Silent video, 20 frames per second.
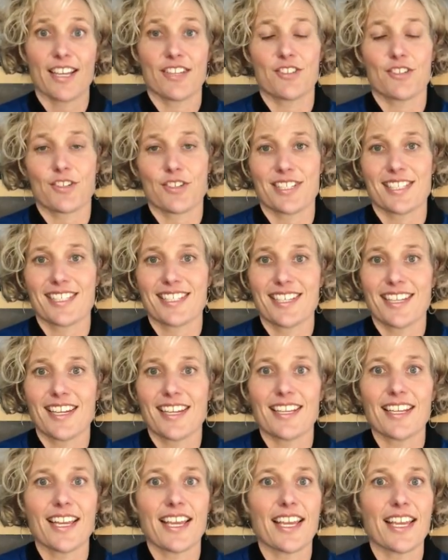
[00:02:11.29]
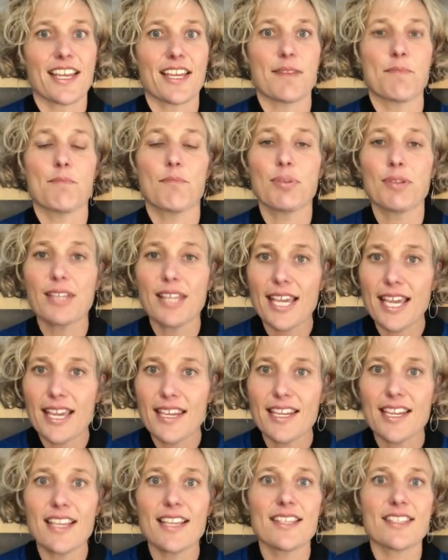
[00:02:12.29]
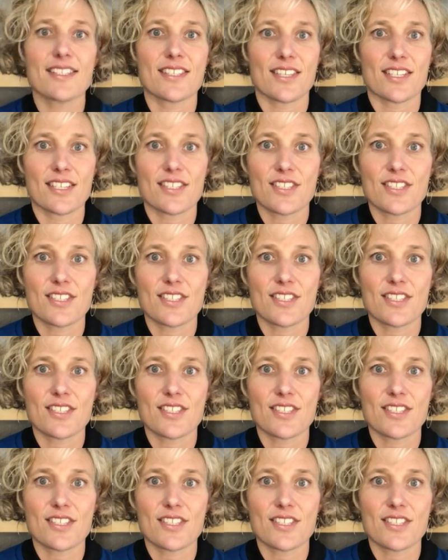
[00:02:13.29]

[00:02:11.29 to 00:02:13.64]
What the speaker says: interested in planets,